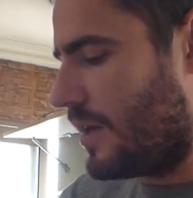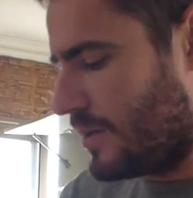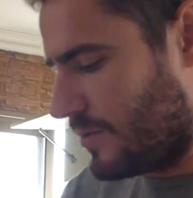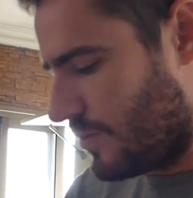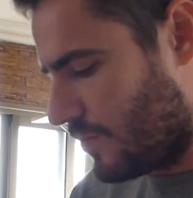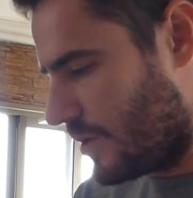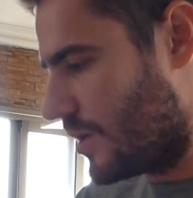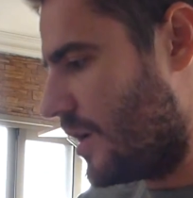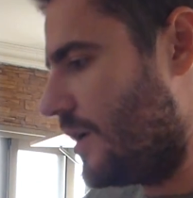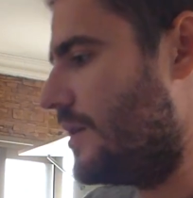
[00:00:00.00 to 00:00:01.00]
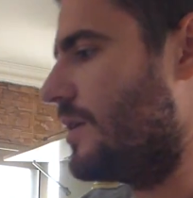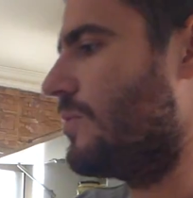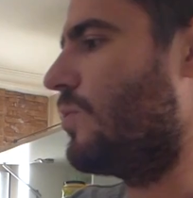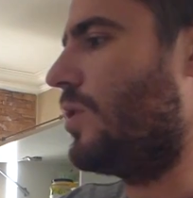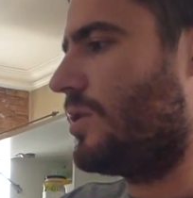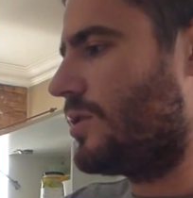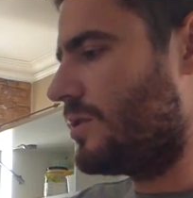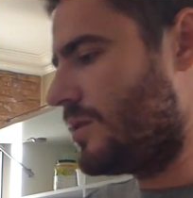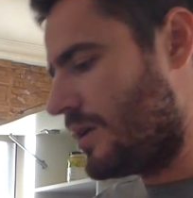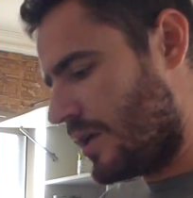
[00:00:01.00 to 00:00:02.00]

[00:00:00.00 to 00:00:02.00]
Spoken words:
And we're adding water.